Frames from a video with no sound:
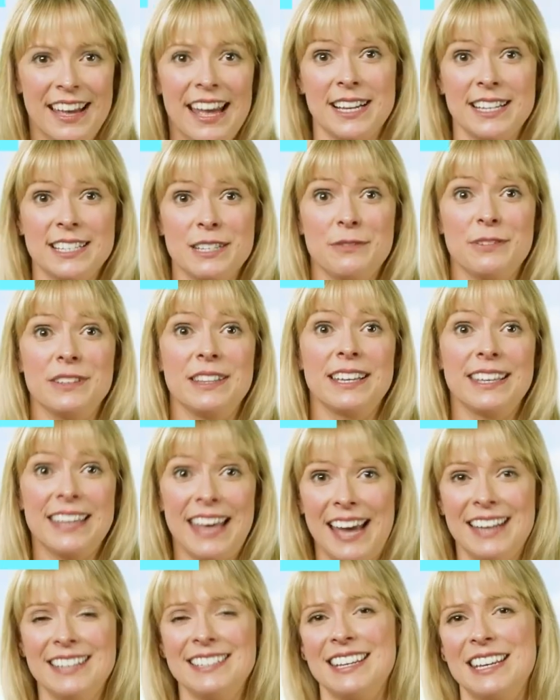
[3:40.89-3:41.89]
know that he would
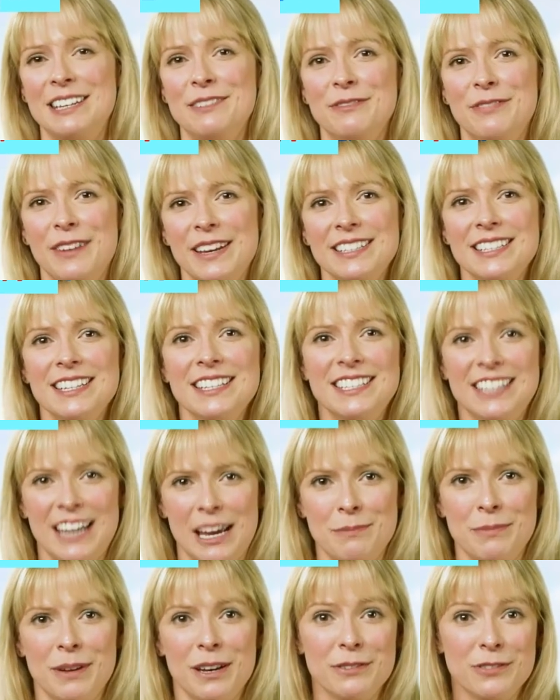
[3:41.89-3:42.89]
fight on,
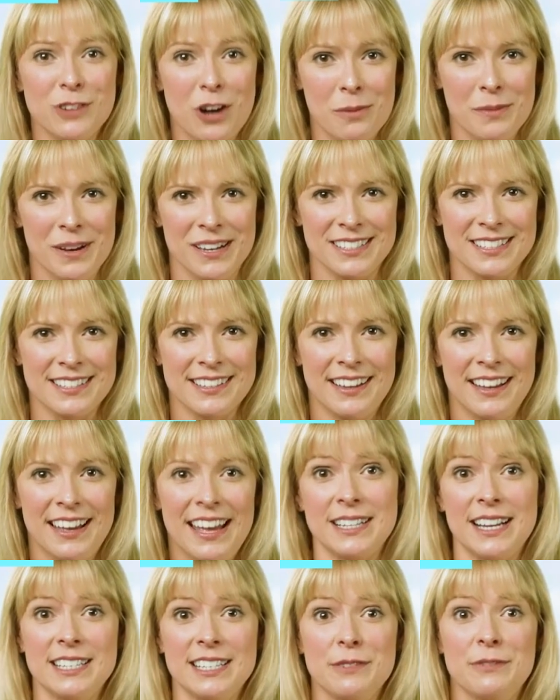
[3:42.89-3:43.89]
in response to
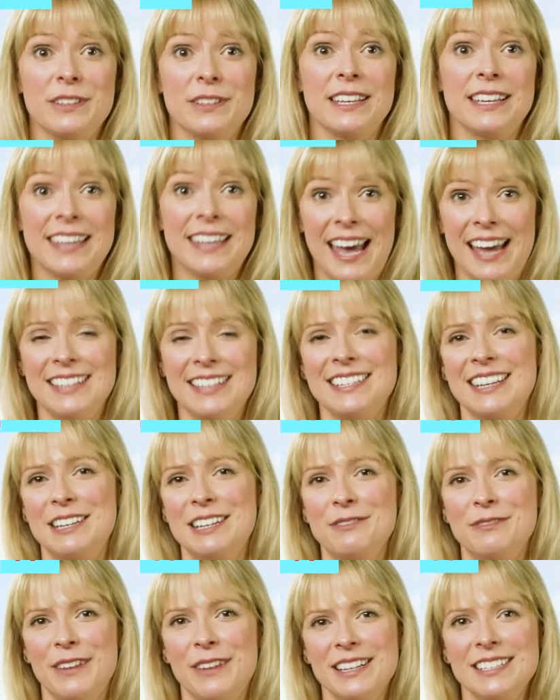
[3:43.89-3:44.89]
Trump's charges that he and
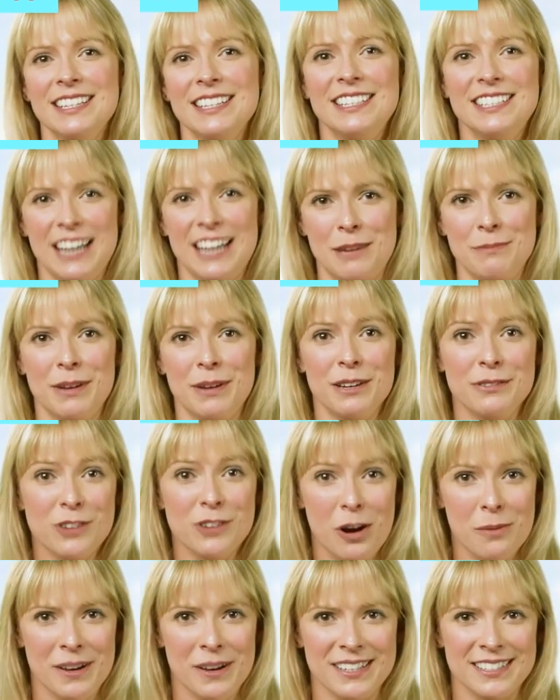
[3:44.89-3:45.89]
his son,
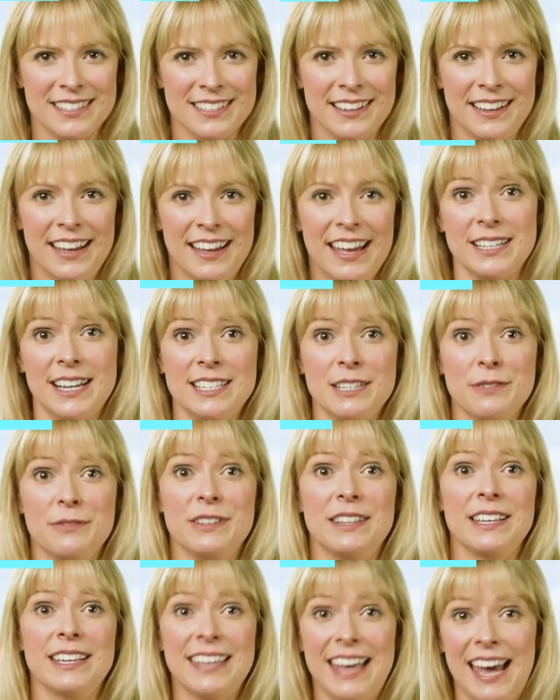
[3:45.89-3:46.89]
Hunter, were
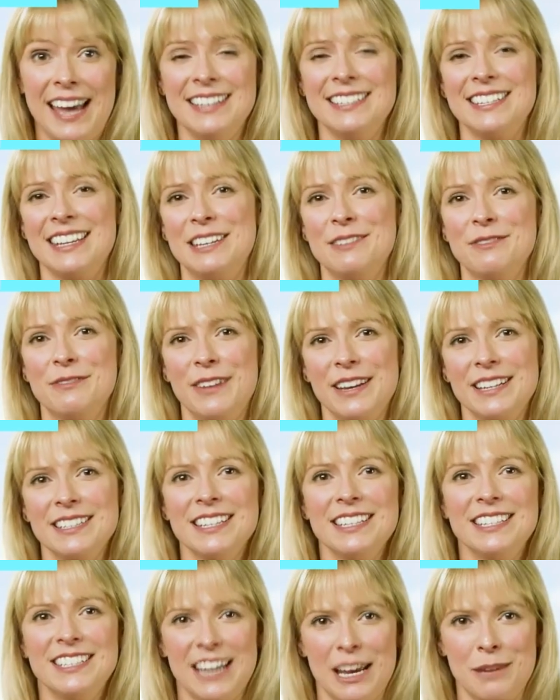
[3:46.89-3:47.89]
stone-cold crooked.
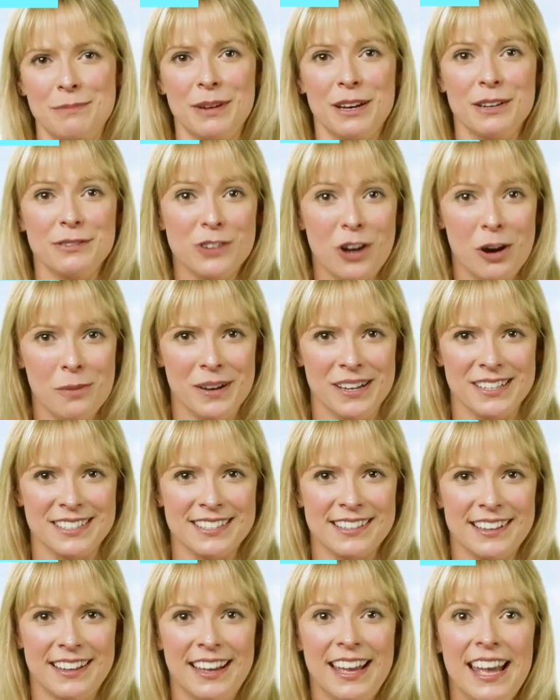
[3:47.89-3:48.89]
The
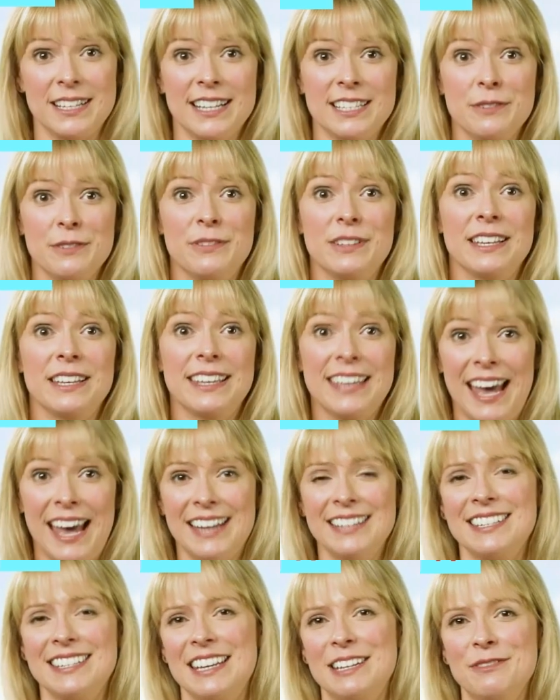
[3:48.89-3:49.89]
Washington Post reported
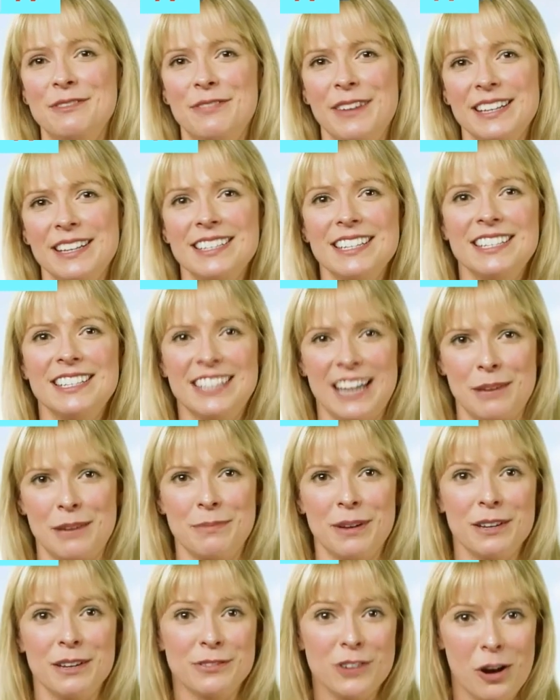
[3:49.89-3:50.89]
from his remarks,
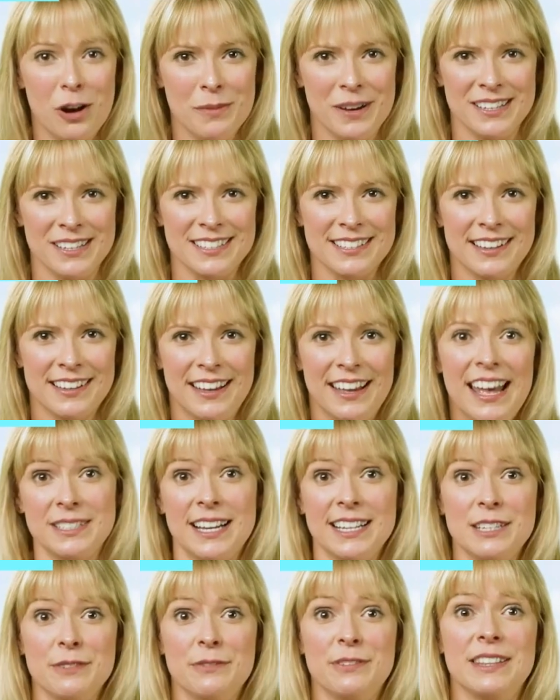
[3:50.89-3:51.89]
as prepared for
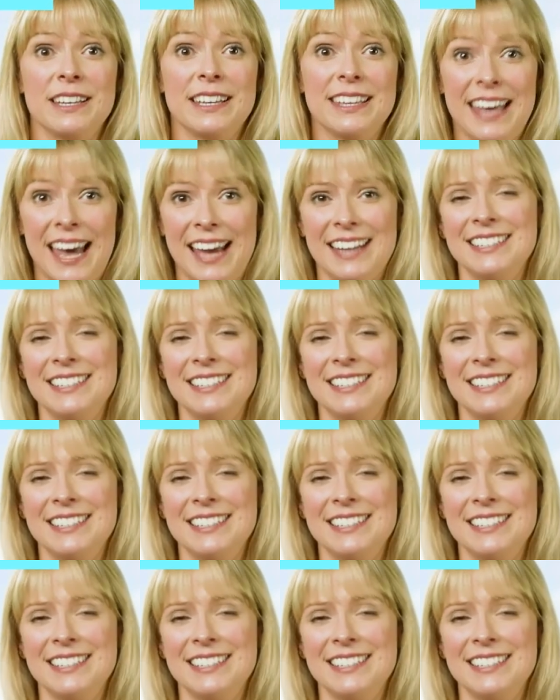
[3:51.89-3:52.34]
delivery.